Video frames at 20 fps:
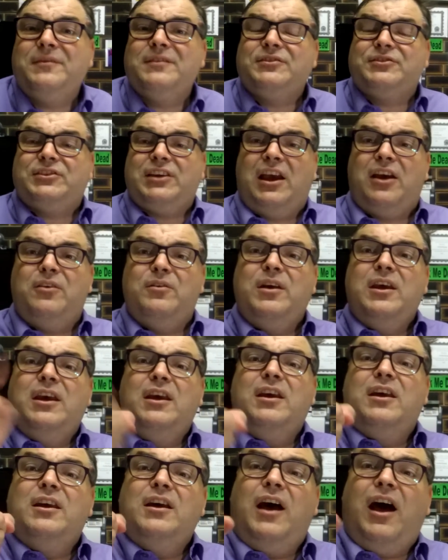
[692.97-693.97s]
So
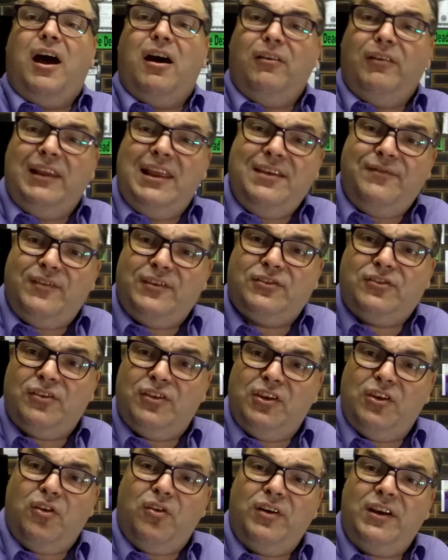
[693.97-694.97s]
I'll leave it to
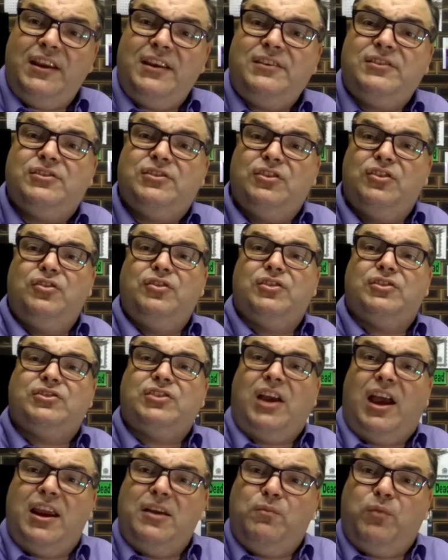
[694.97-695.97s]
the audience. You
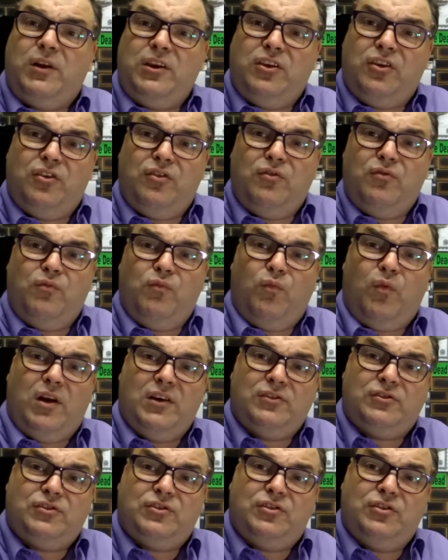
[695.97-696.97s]
decide what you
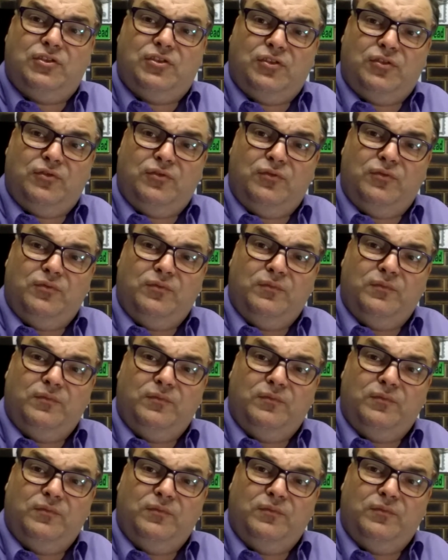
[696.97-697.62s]
want to do.